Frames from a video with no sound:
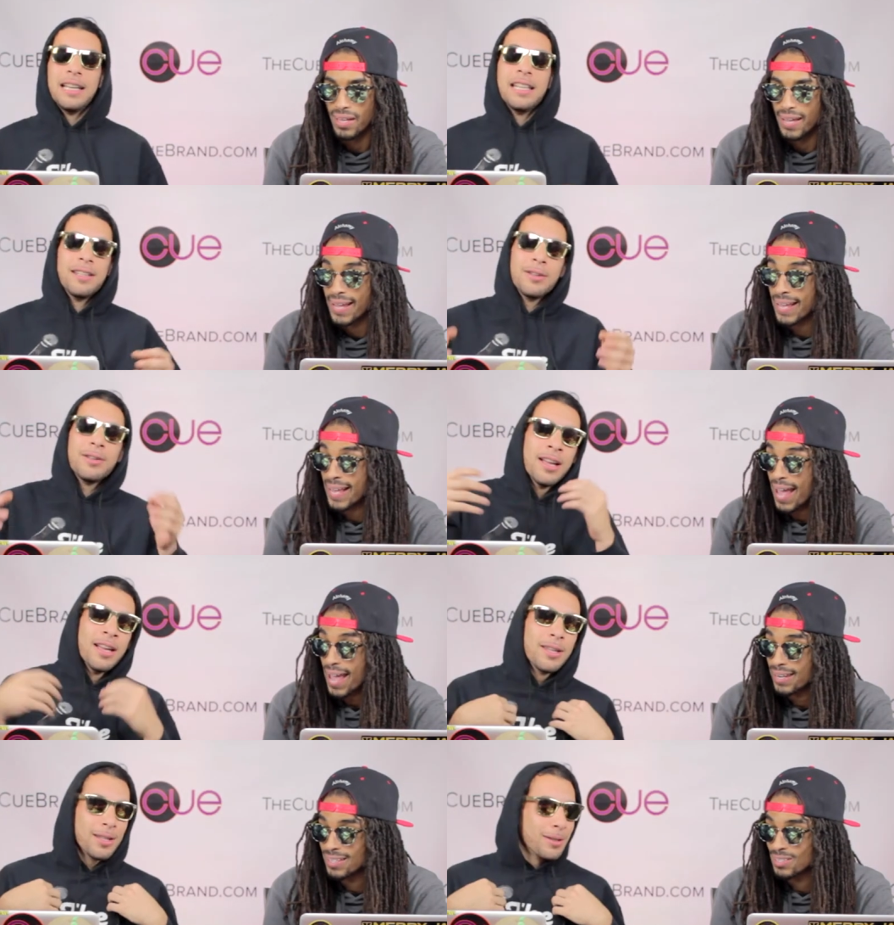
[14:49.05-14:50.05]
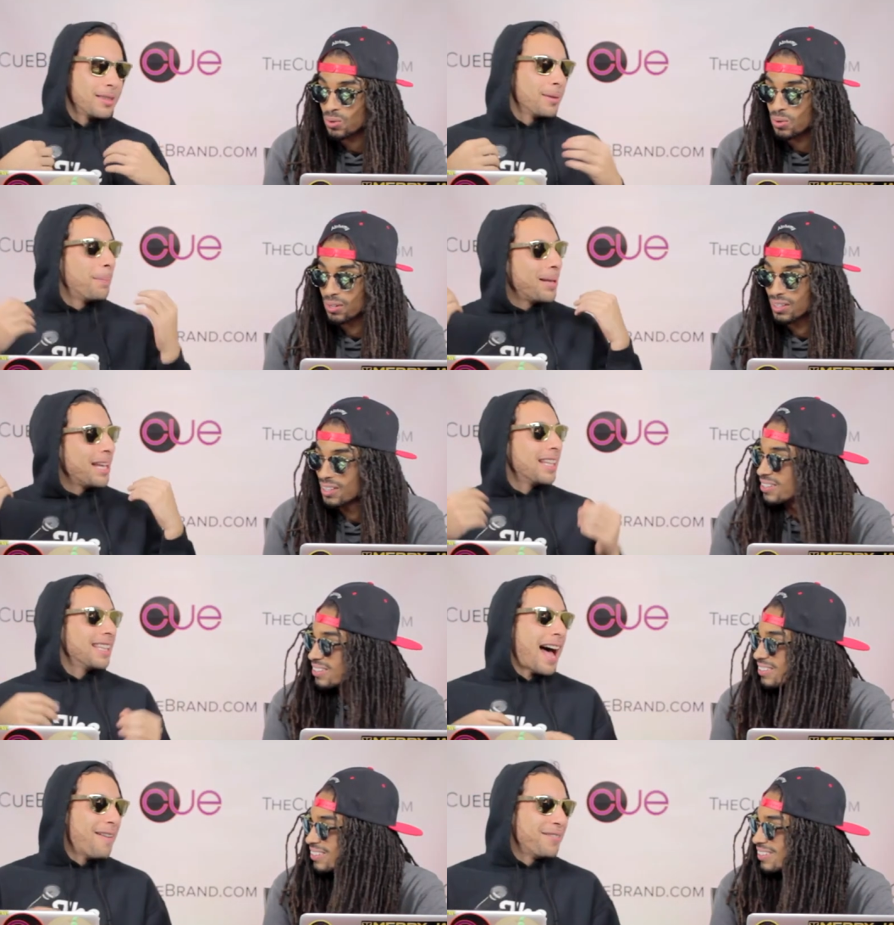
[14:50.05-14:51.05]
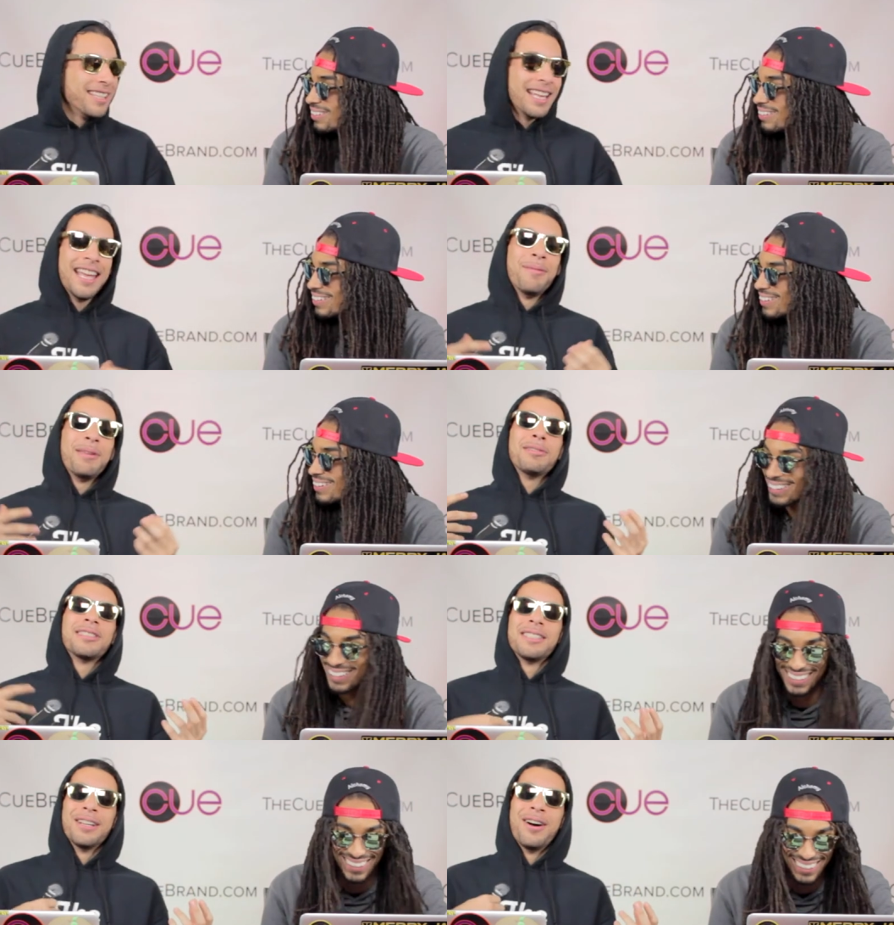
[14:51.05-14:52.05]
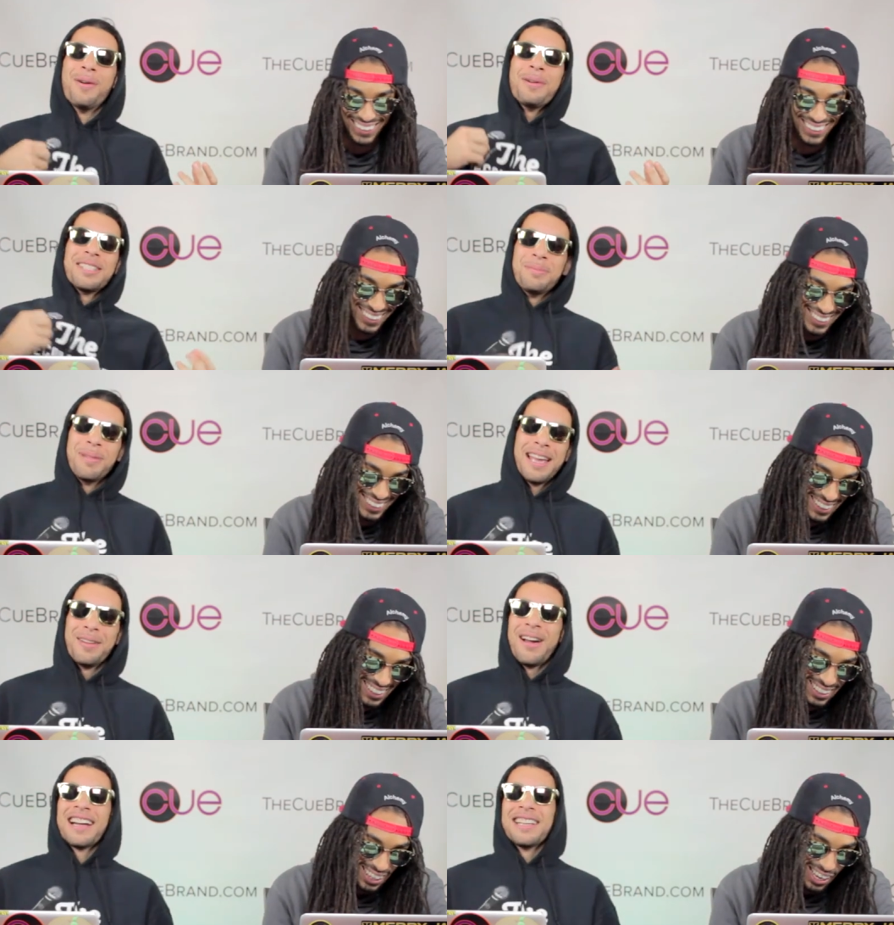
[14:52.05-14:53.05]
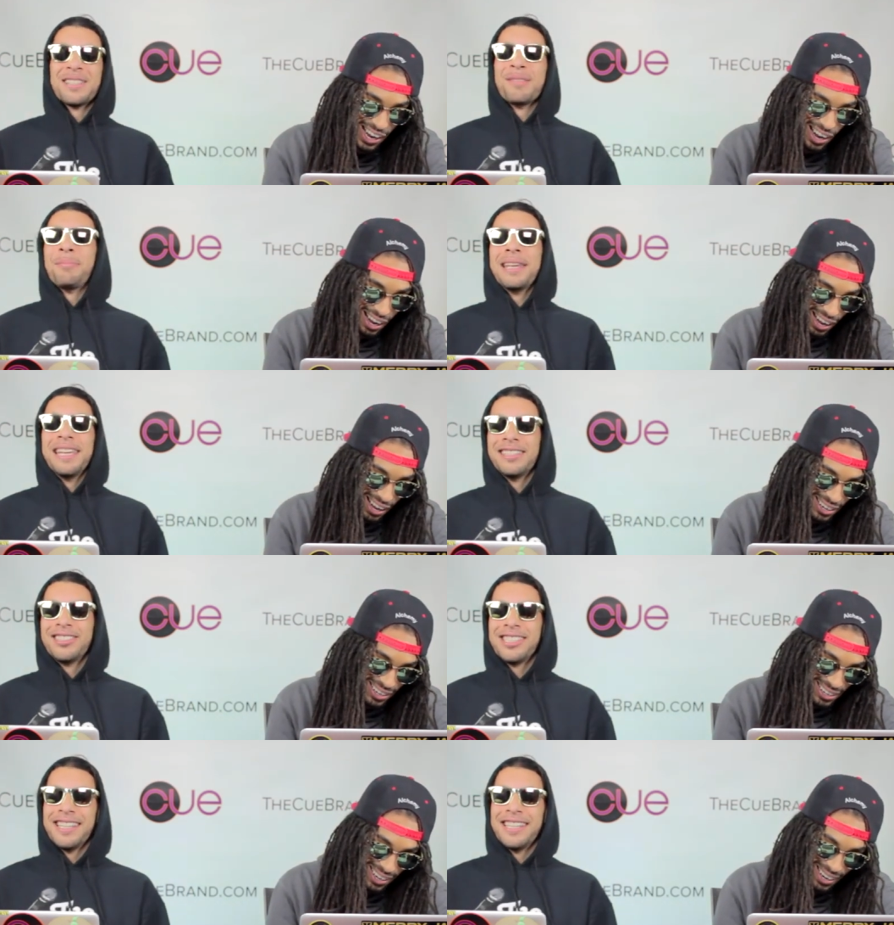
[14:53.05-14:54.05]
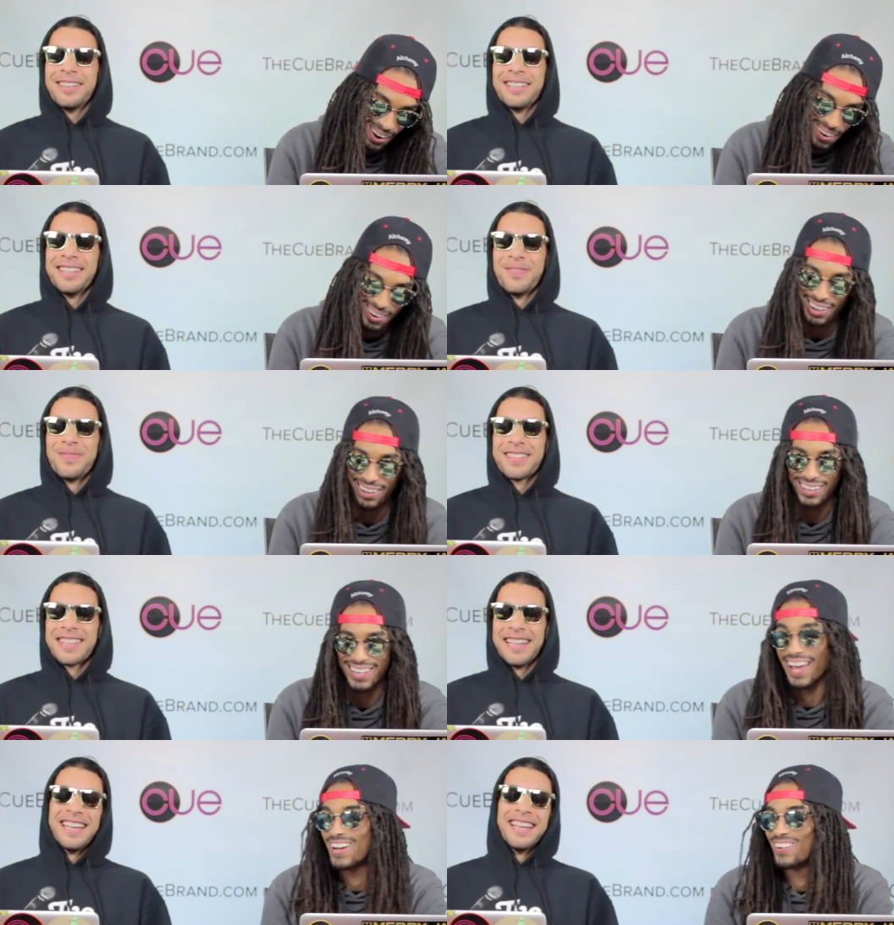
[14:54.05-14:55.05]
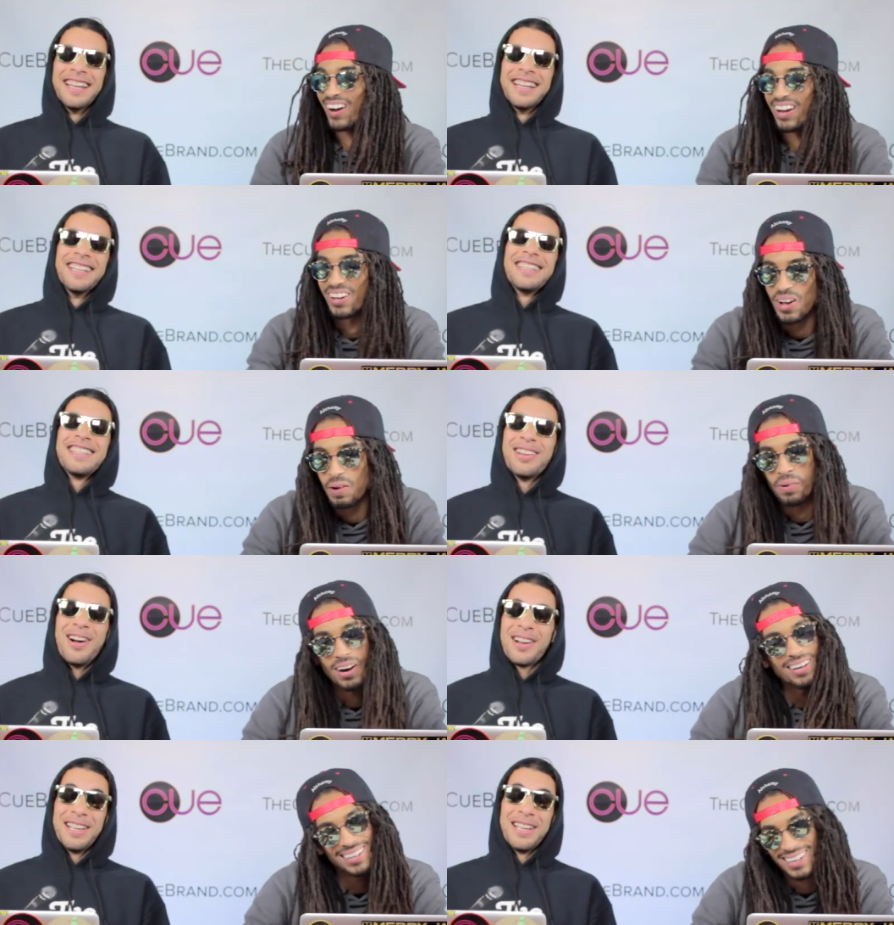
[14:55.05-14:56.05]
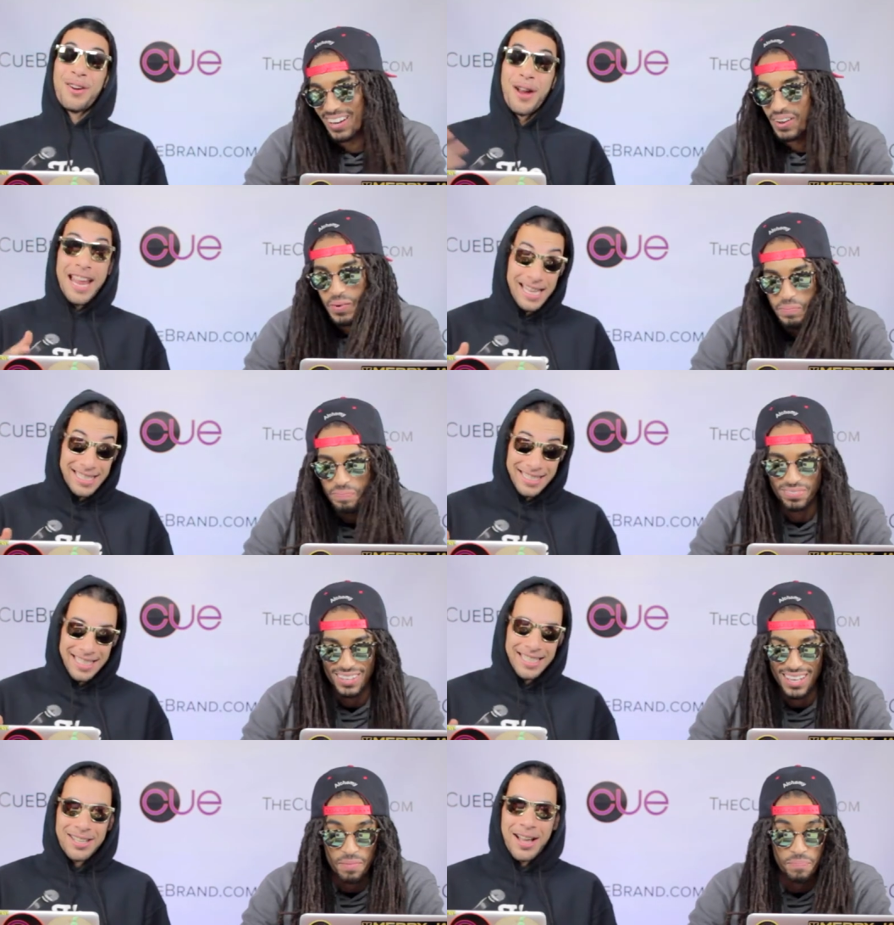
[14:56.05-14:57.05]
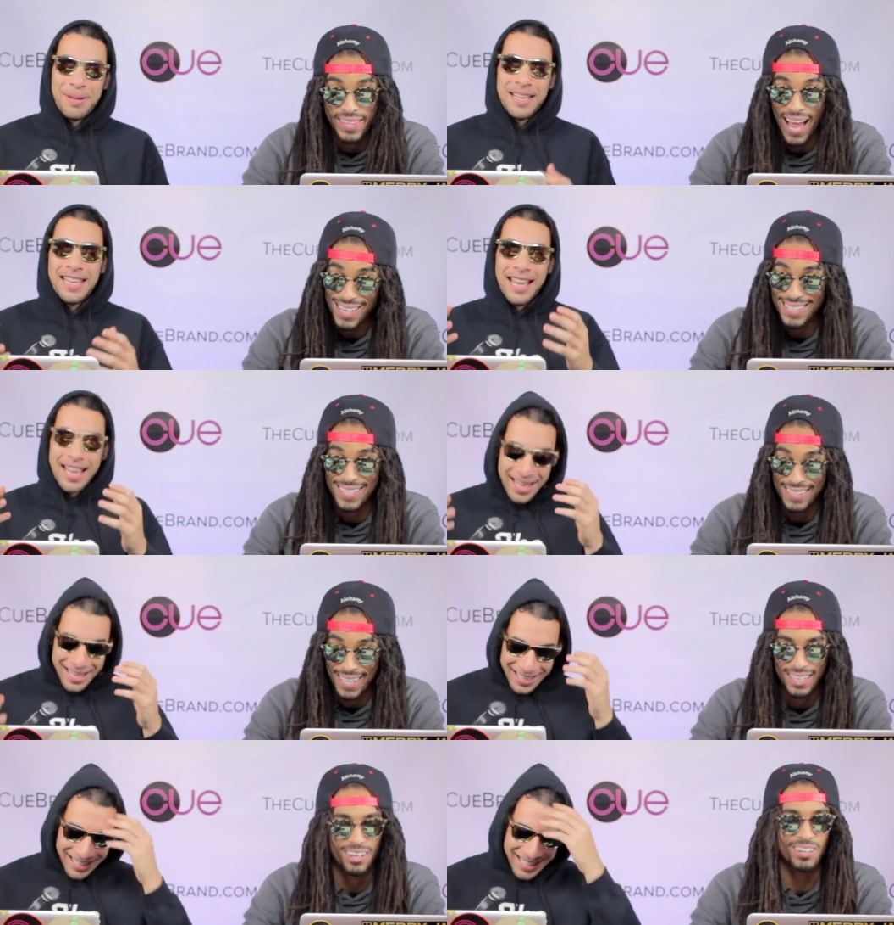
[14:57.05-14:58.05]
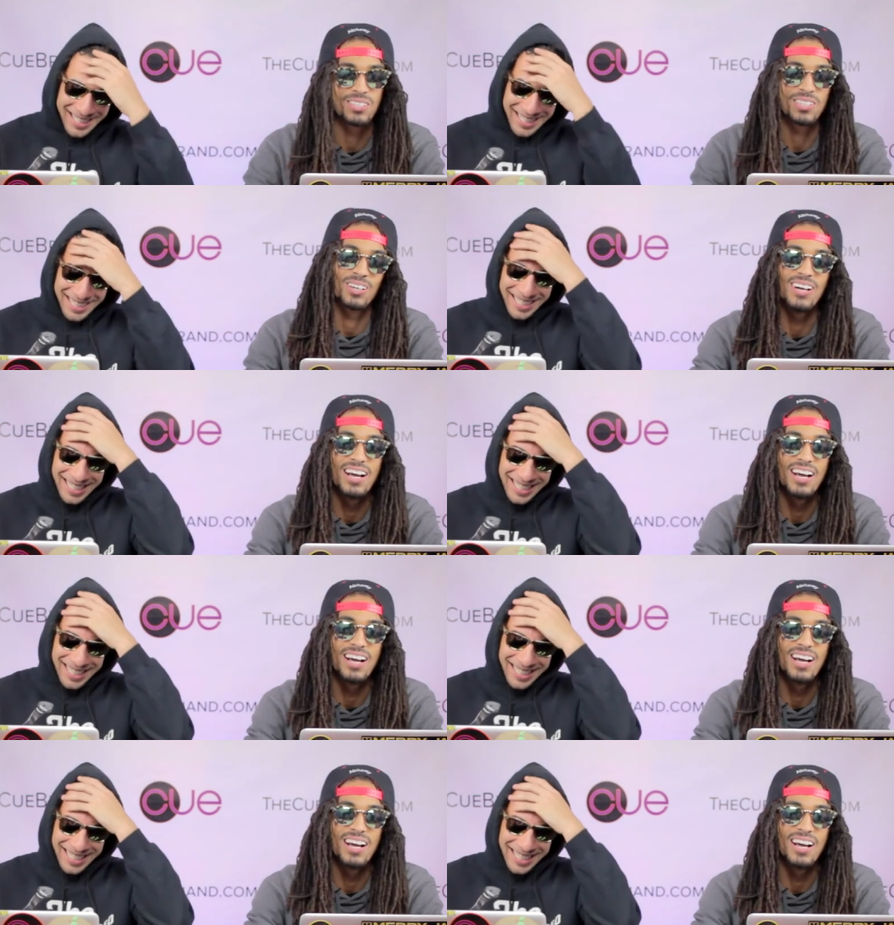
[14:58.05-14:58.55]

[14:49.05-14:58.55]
Speaker 1: him. He toured. Pink Lava Lamp. He was always the man rocking some pink shit. Okay.
Speaker 2: Yeah, you're right. Talking but crazy. So I mean, that's the thing though. So,